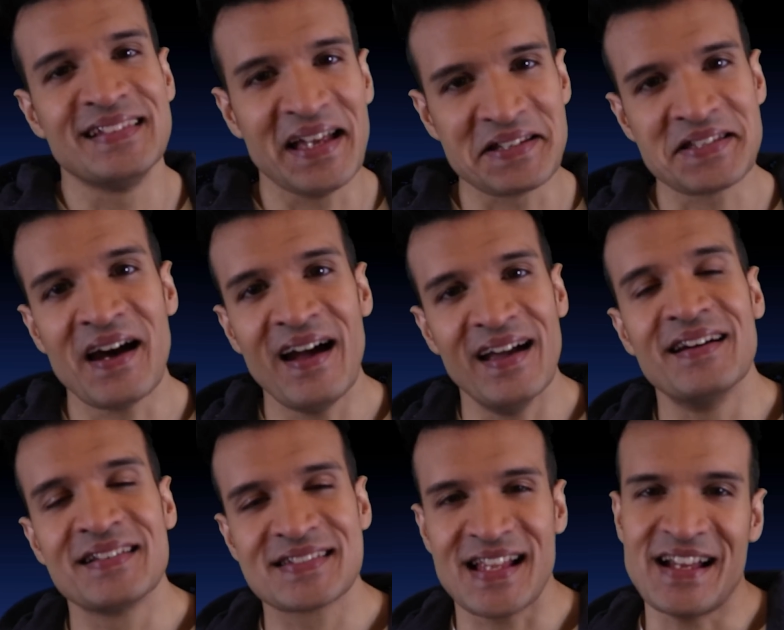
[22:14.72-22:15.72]

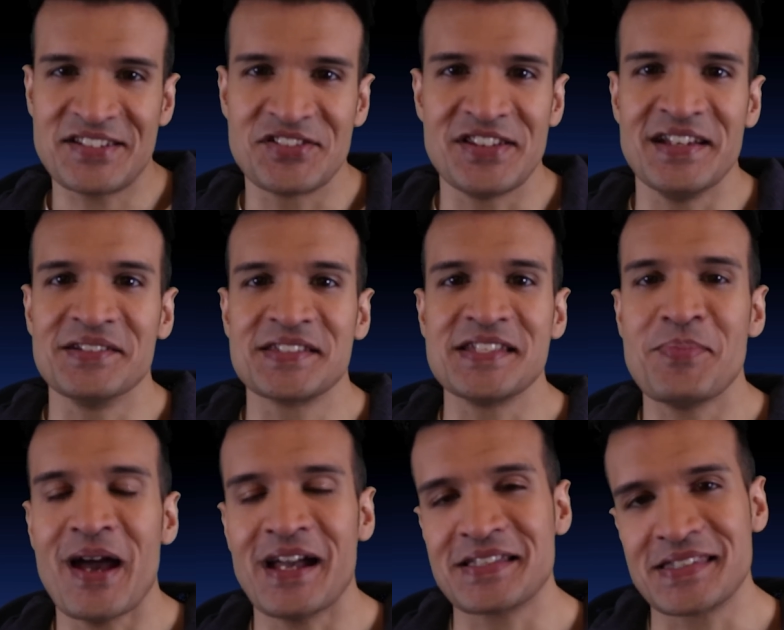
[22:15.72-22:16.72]
attire / DLC
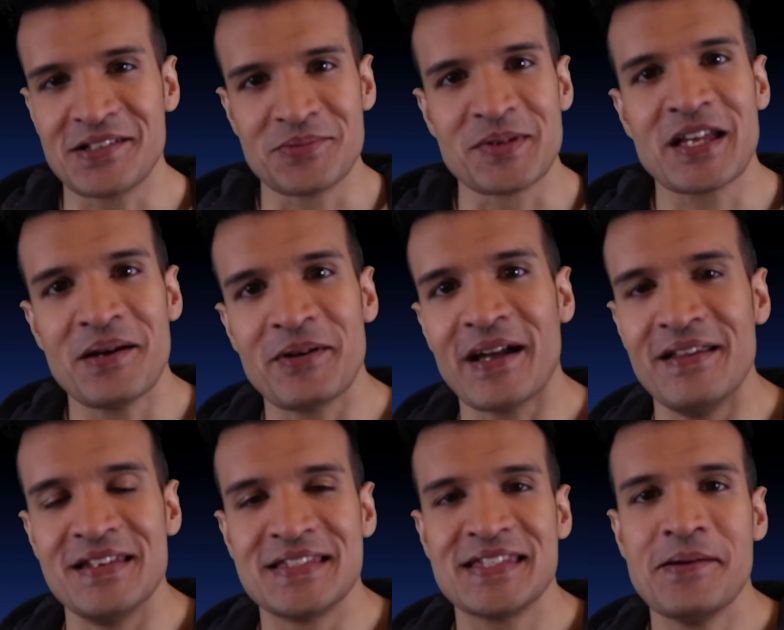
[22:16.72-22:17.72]
packs that'll be coming out
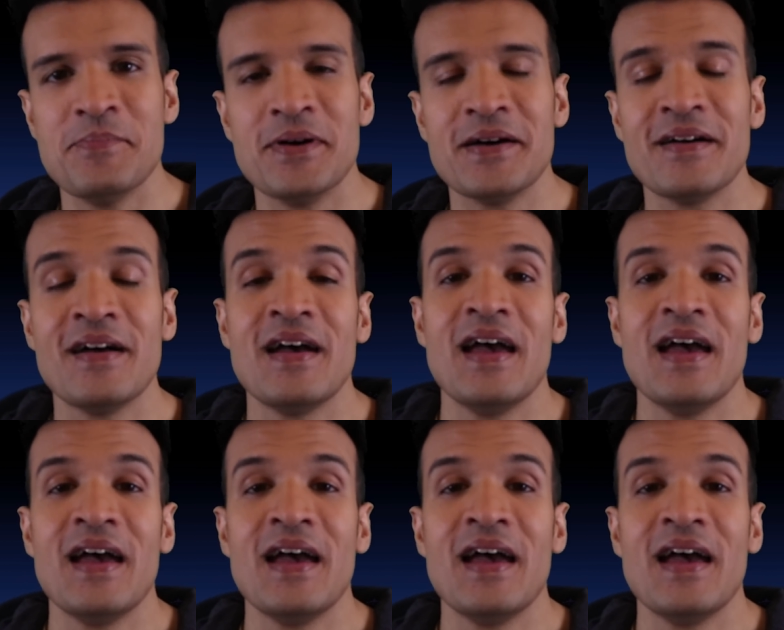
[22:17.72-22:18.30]
in December,